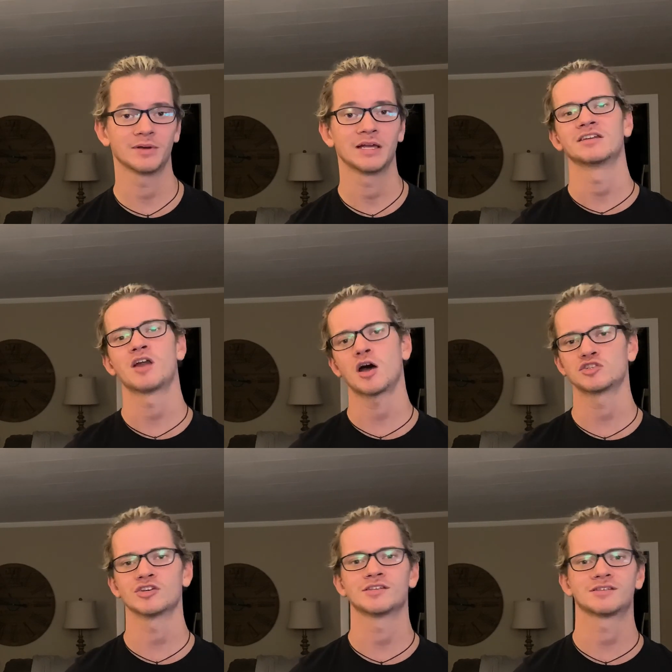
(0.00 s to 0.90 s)
Not
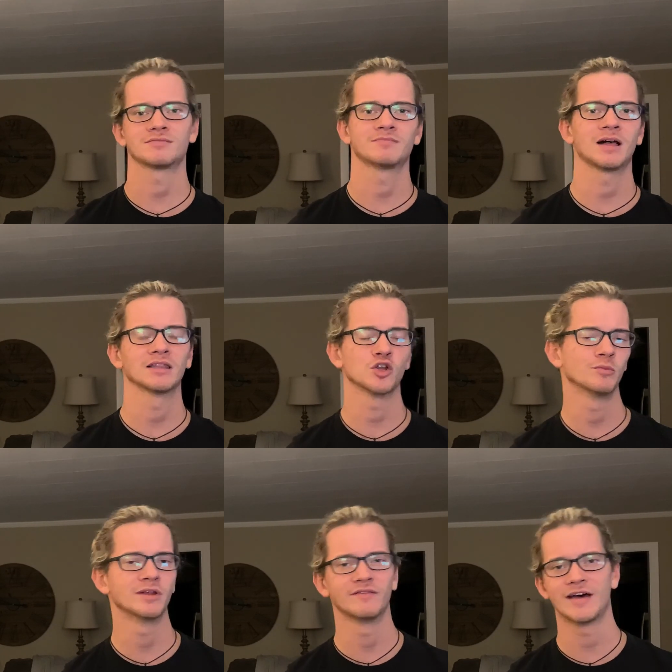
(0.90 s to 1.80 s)
just a little
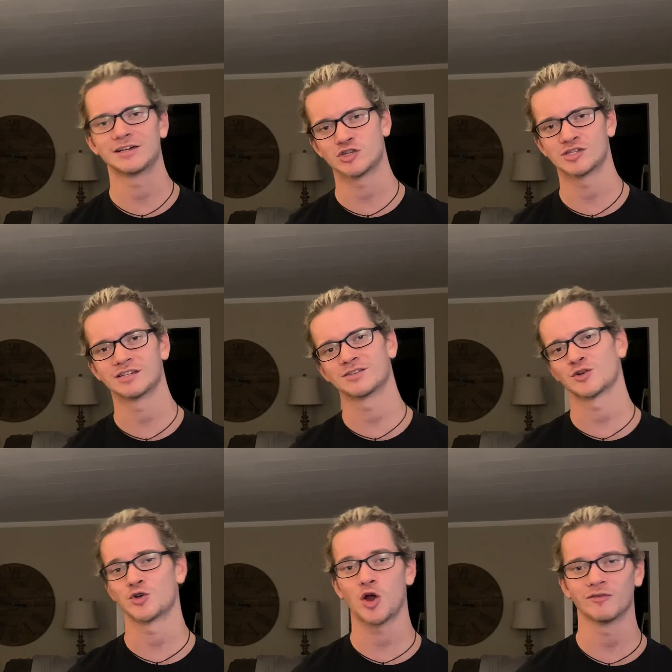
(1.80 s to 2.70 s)
bit of anxiousness or
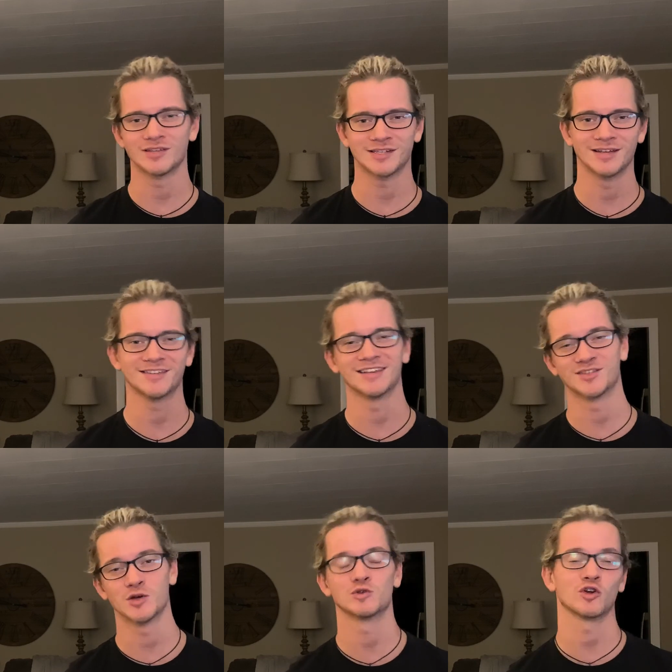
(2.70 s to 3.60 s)
nervousness, as
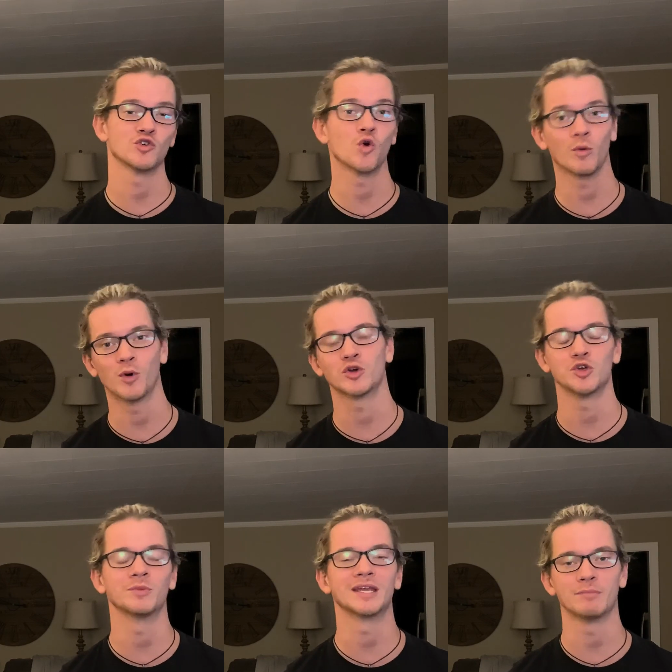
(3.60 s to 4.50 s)
those are normal
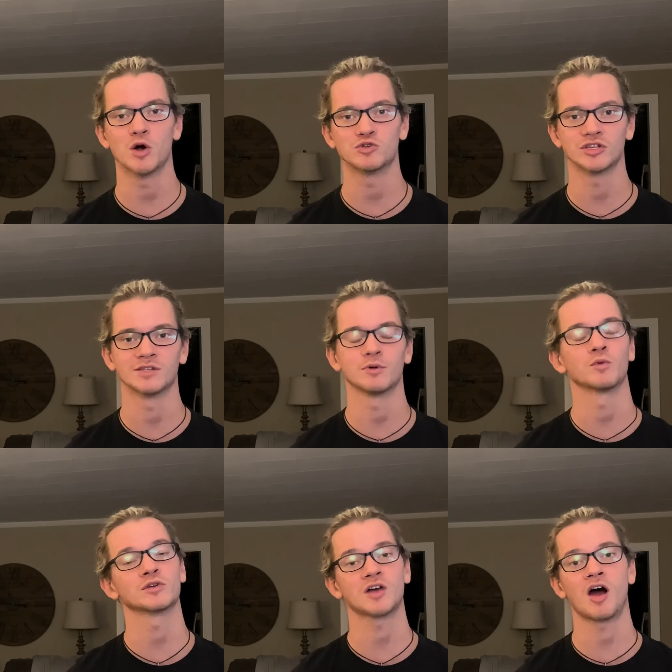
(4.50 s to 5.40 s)
human emotions, but
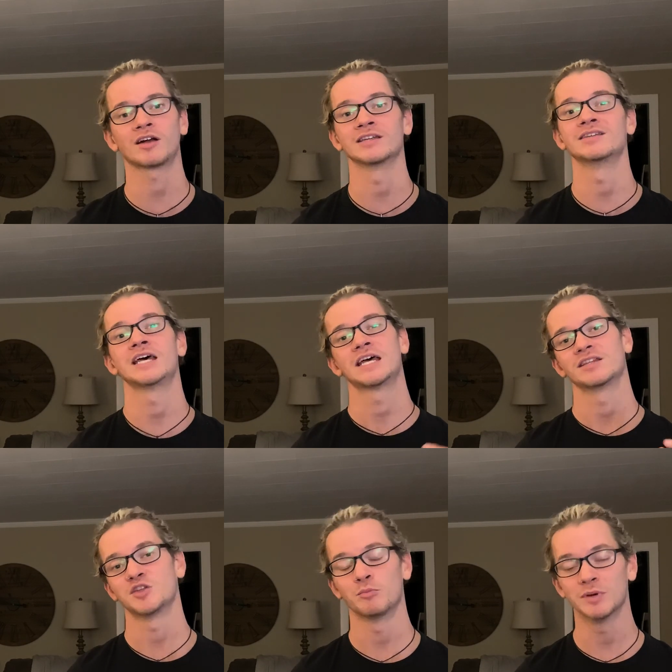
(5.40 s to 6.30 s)
we're talking
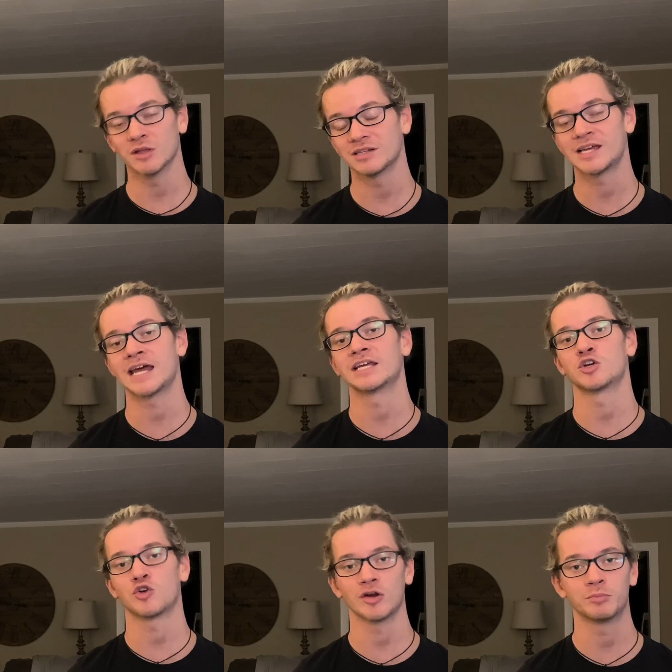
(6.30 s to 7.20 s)
debilitating,
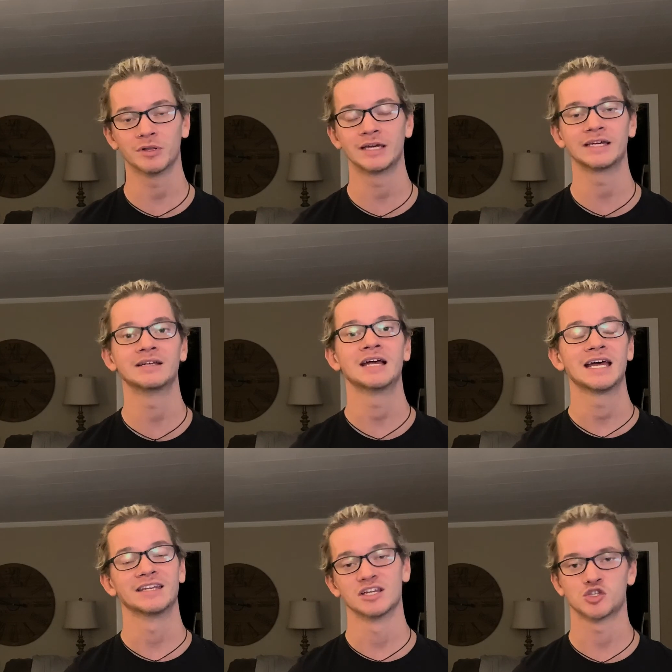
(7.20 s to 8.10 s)
crippling
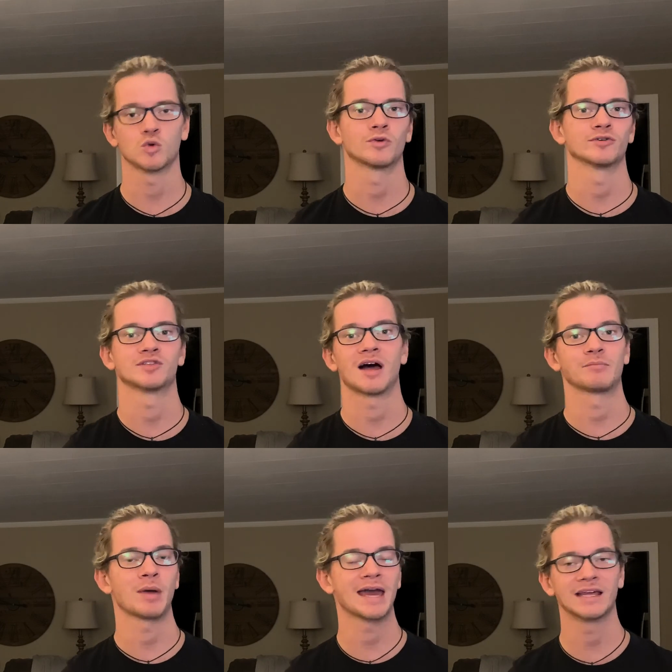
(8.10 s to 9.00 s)
disorders like
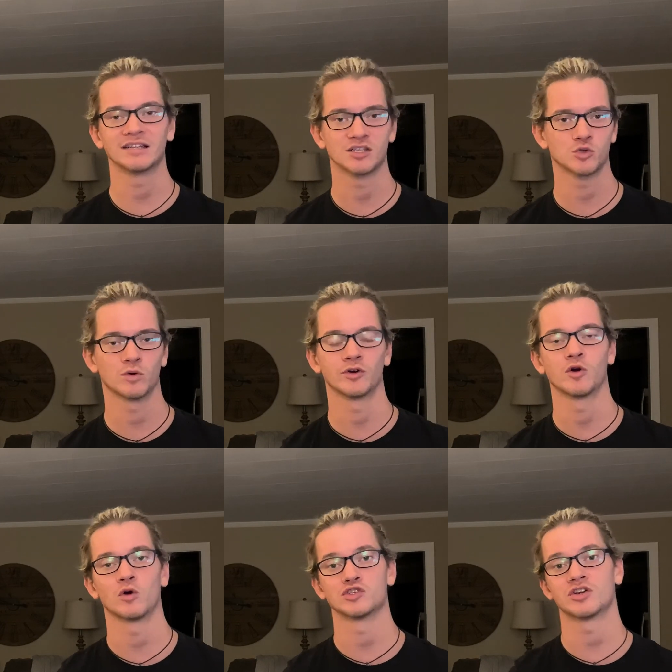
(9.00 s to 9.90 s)
panic disorder
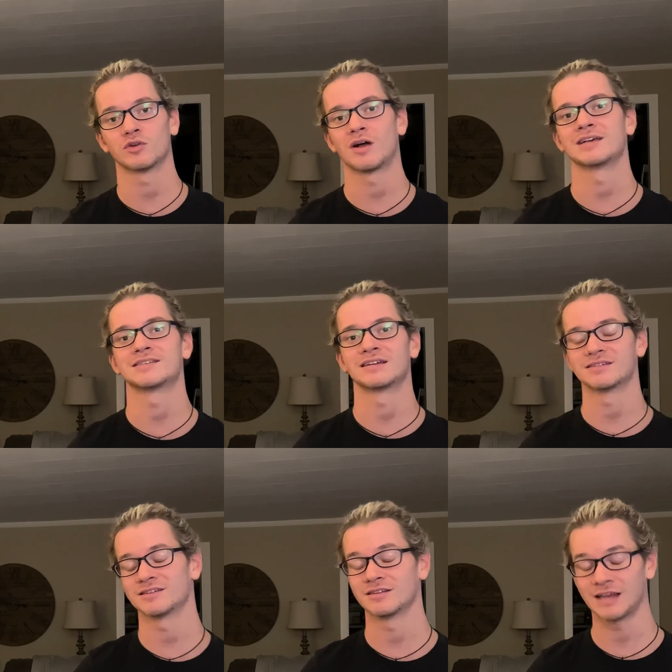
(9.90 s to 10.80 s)
or generalized
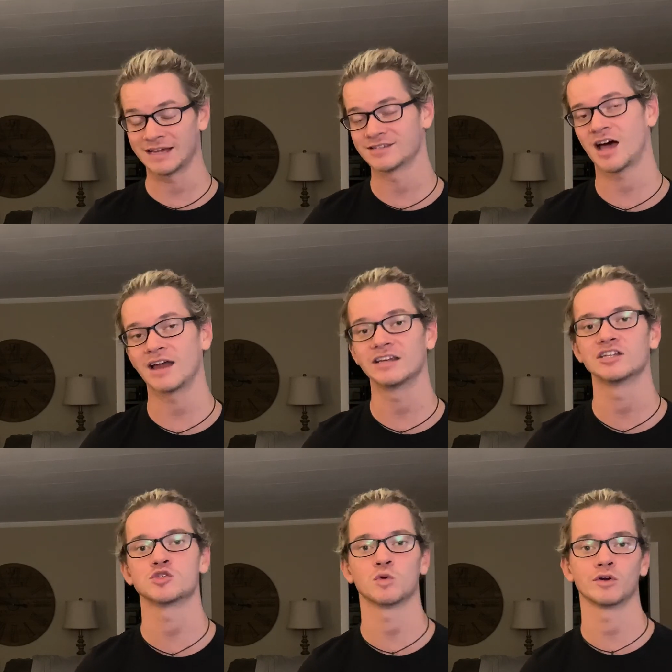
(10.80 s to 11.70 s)
anxiety
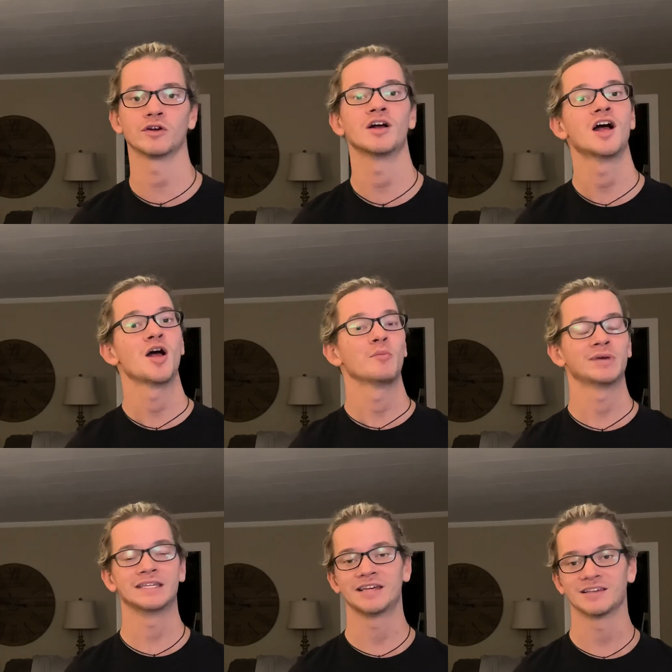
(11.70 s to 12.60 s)
disorder,
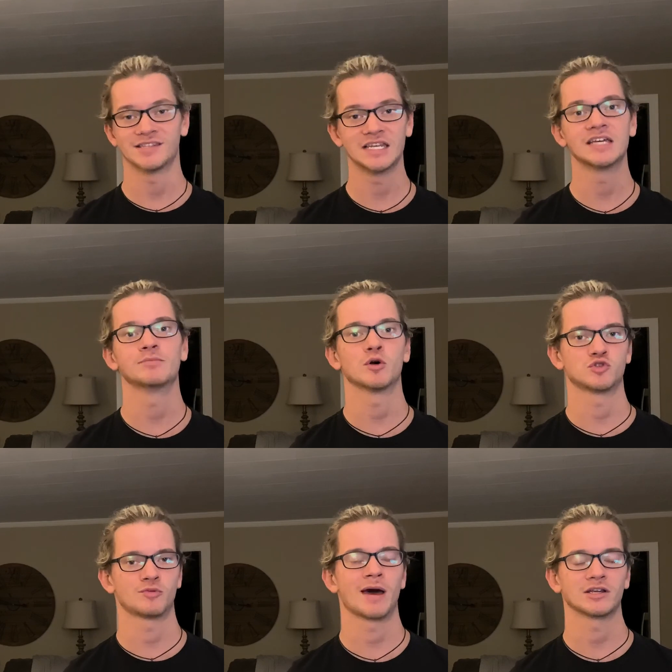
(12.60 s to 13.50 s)
PTSD,
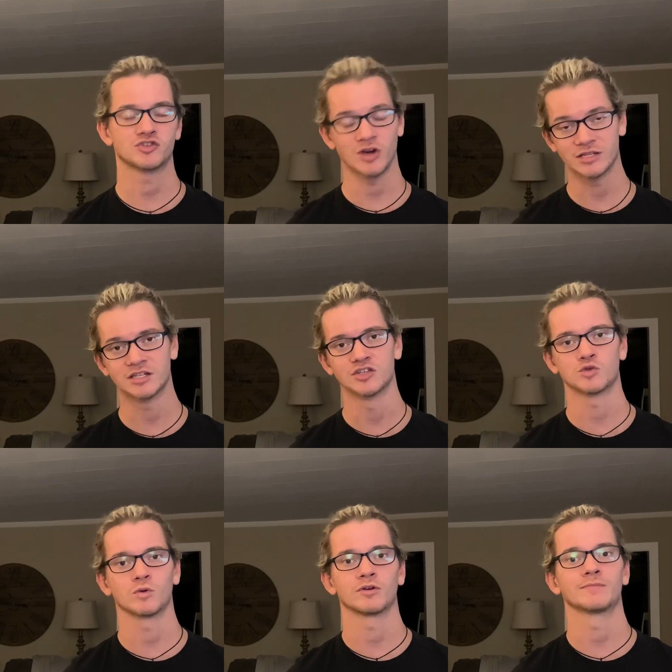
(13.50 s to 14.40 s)
post-traumatic stress
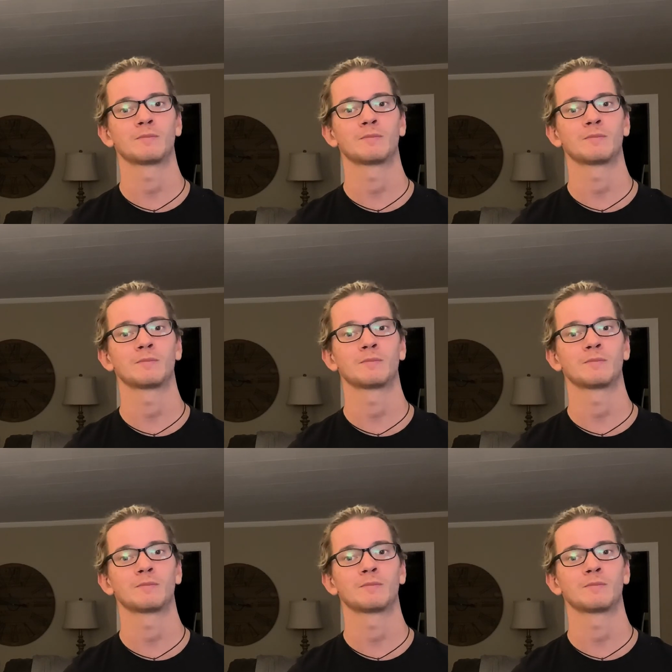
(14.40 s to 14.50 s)
disorder.